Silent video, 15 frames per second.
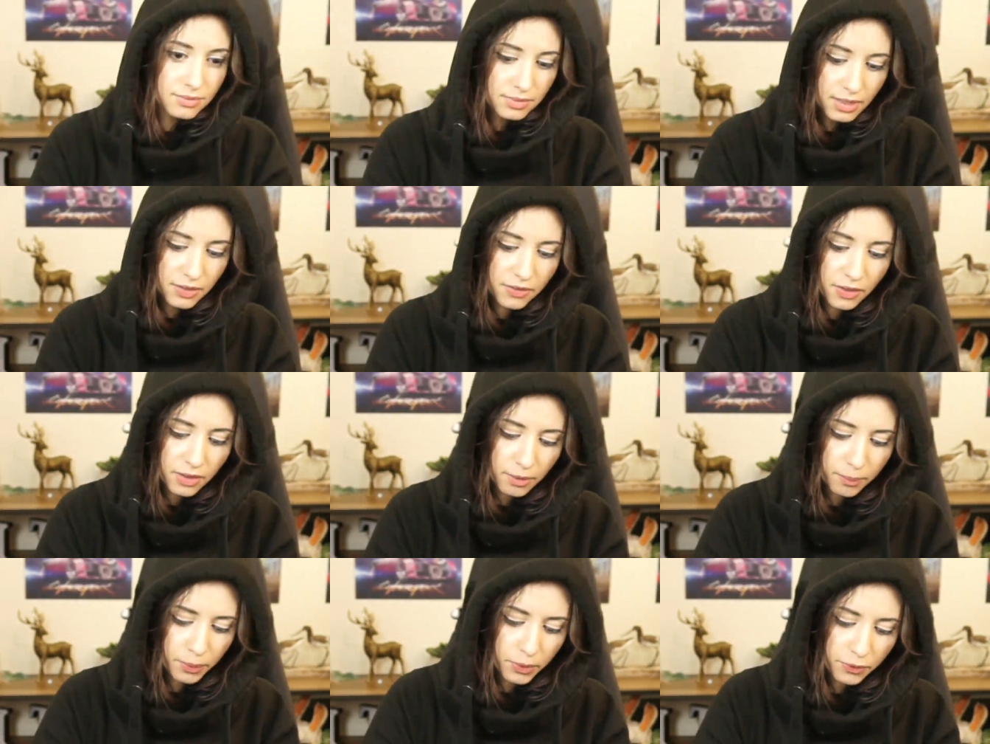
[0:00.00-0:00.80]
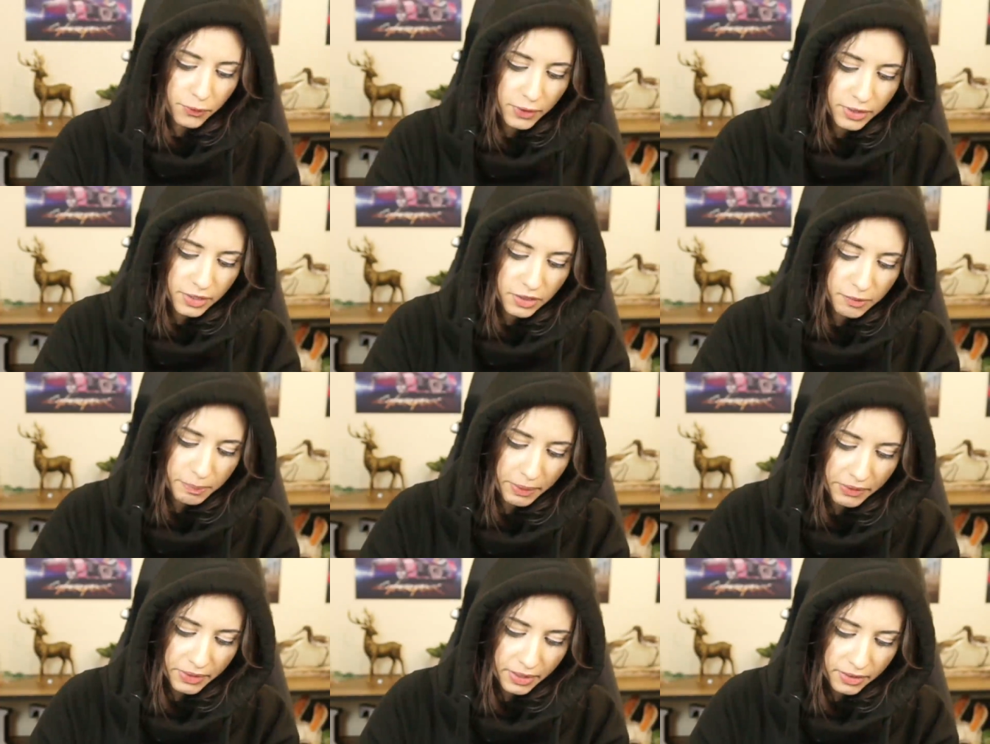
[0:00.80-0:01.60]
It's like the boyfriend
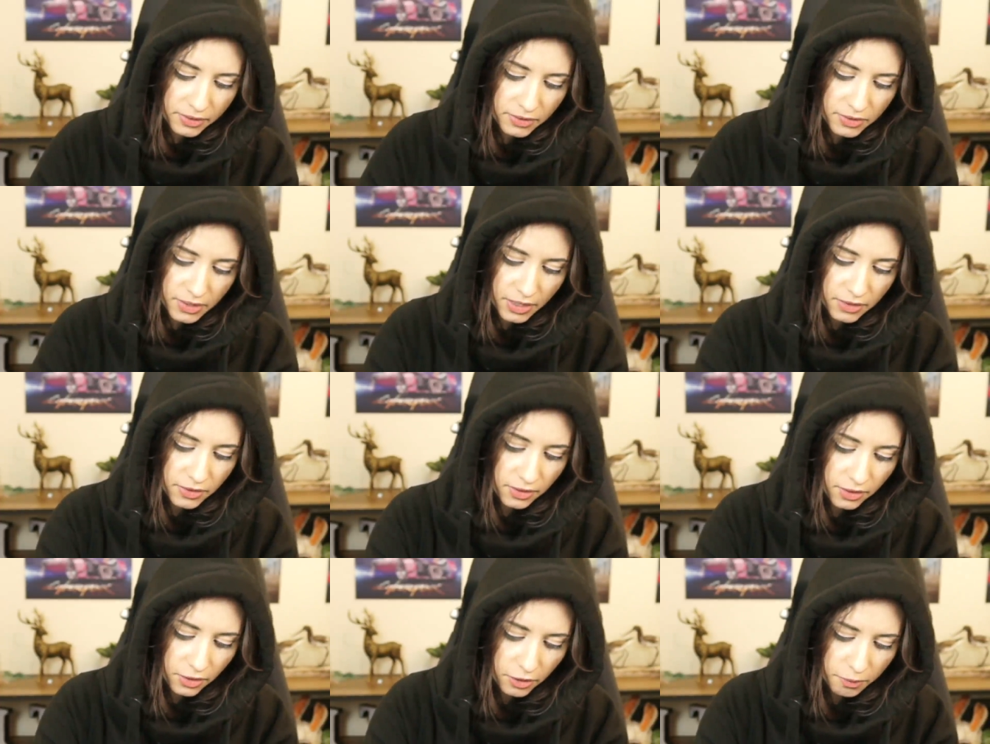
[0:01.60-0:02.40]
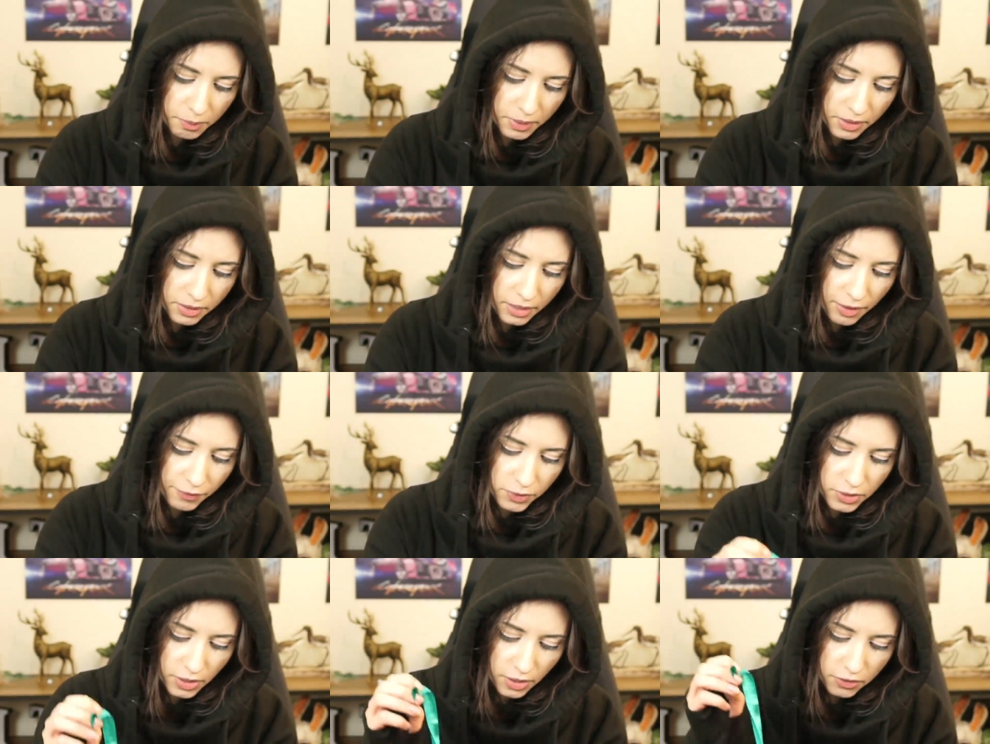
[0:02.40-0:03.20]
experience. You get to look, but never
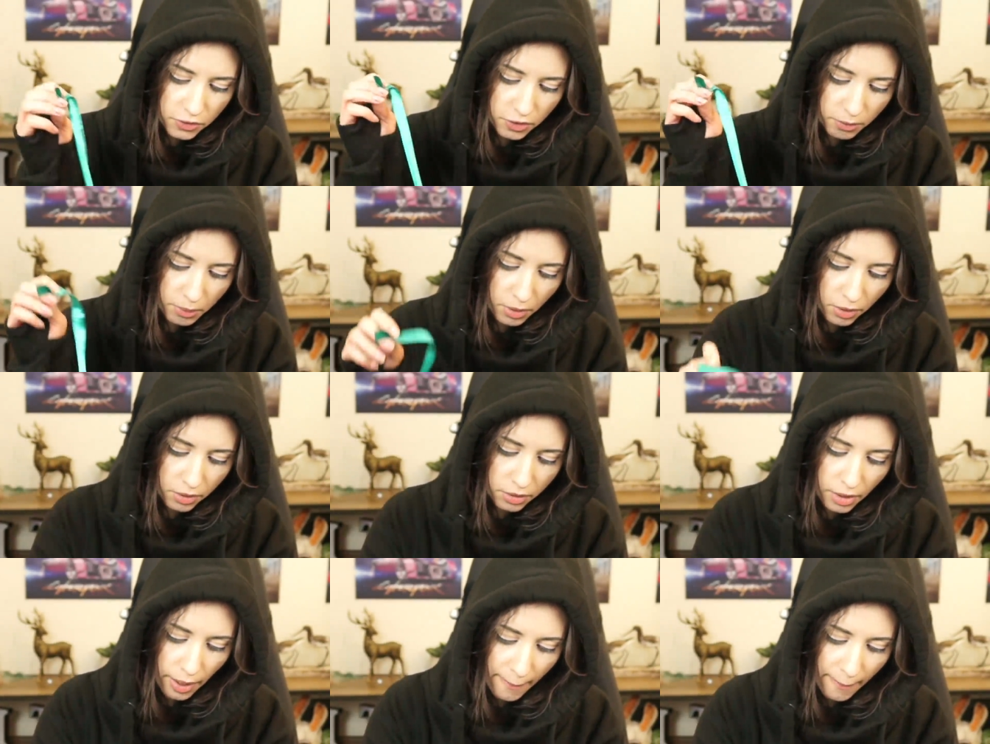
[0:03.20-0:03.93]
touch the ball.